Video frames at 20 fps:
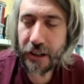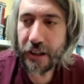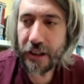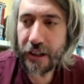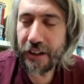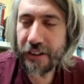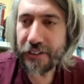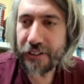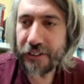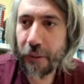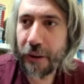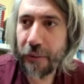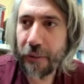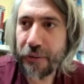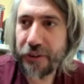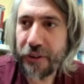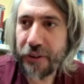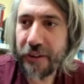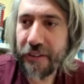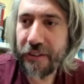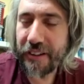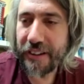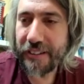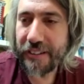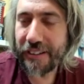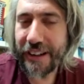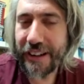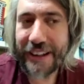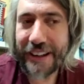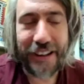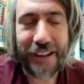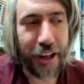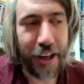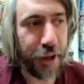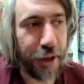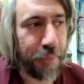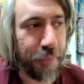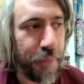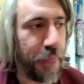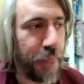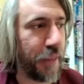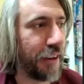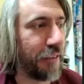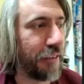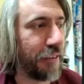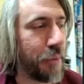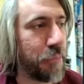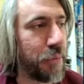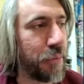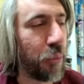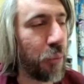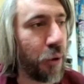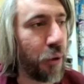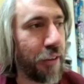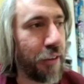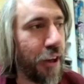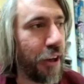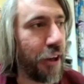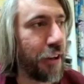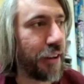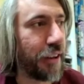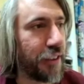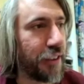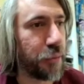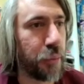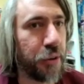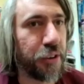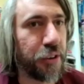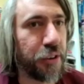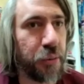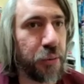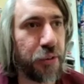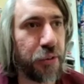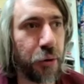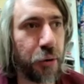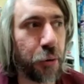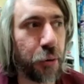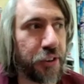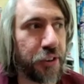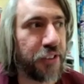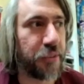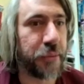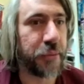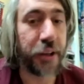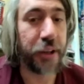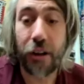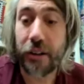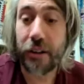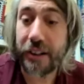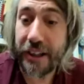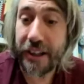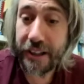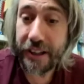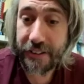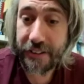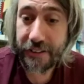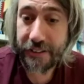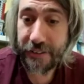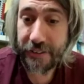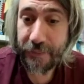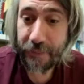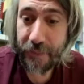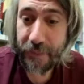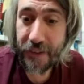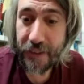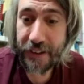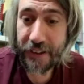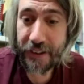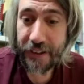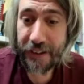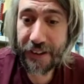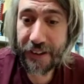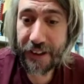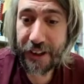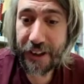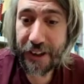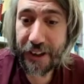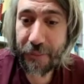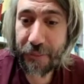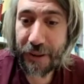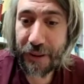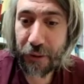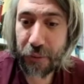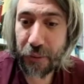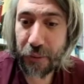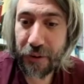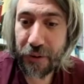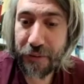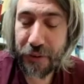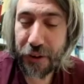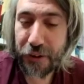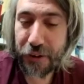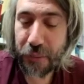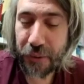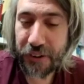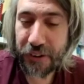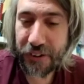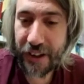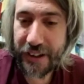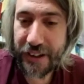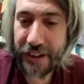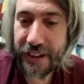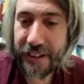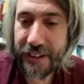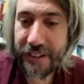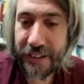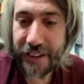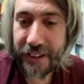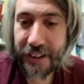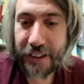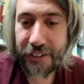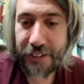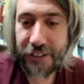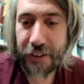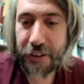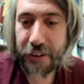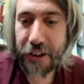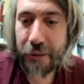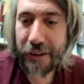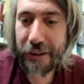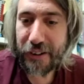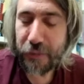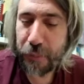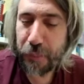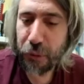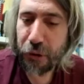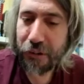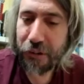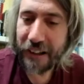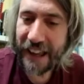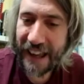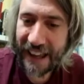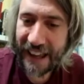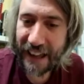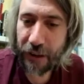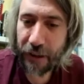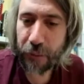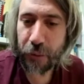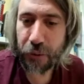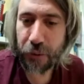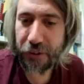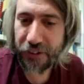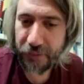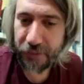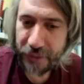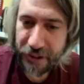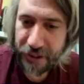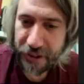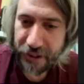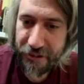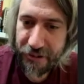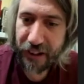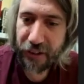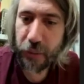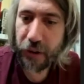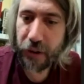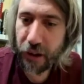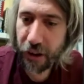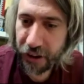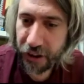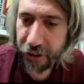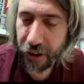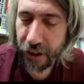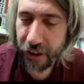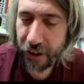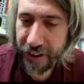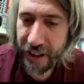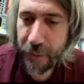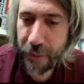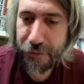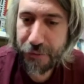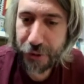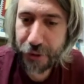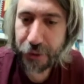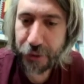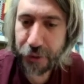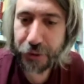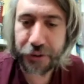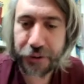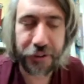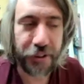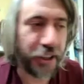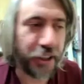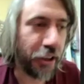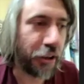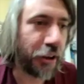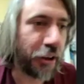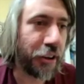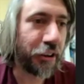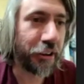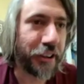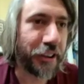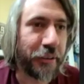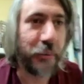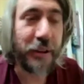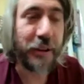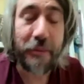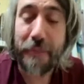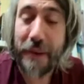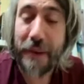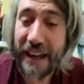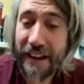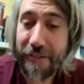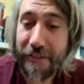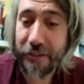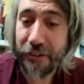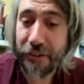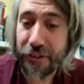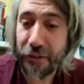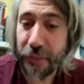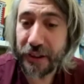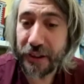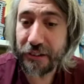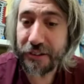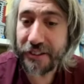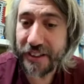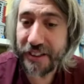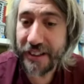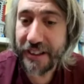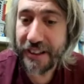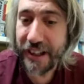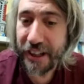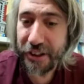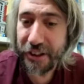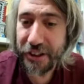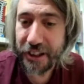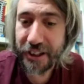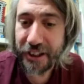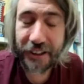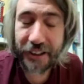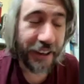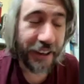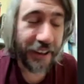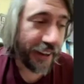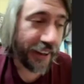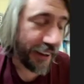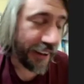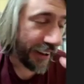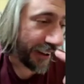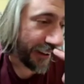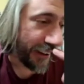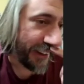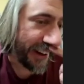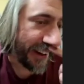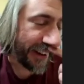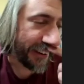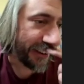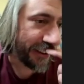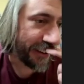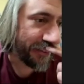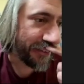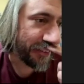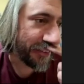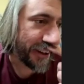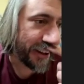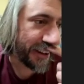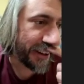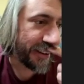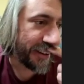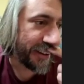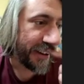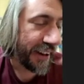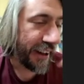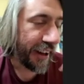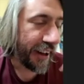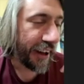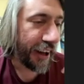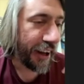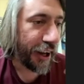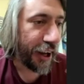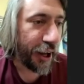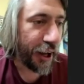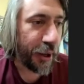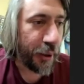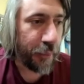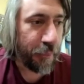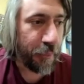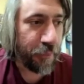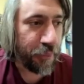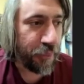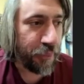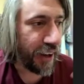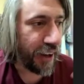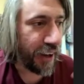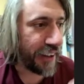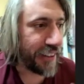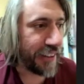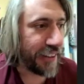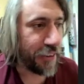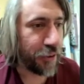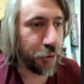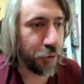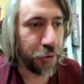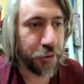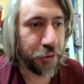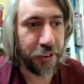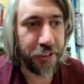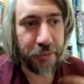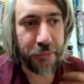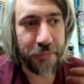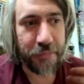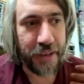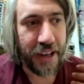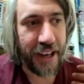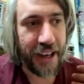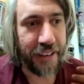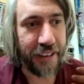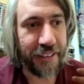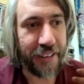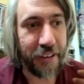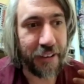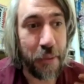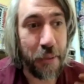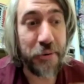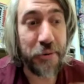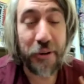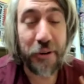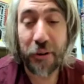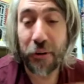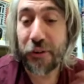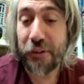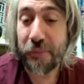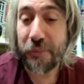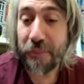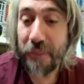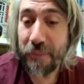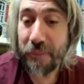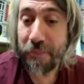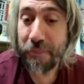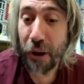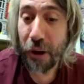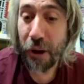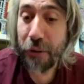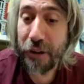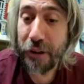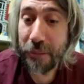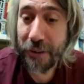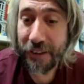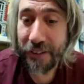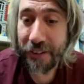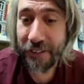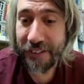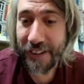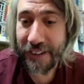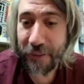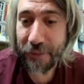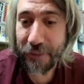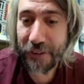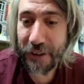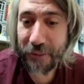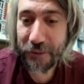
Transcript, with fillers: so I was doing things like um, I remember one of the earliest ones was autism and holidays. Um, that was one of the first ones I did. So you know, exploring how autism interacts with going on holiday abroad. You know, going on holiday with your parents when you're a teenager, uh, that kind of thing. Um, I did autism, and I remember doing autism and Pokemon. That was that was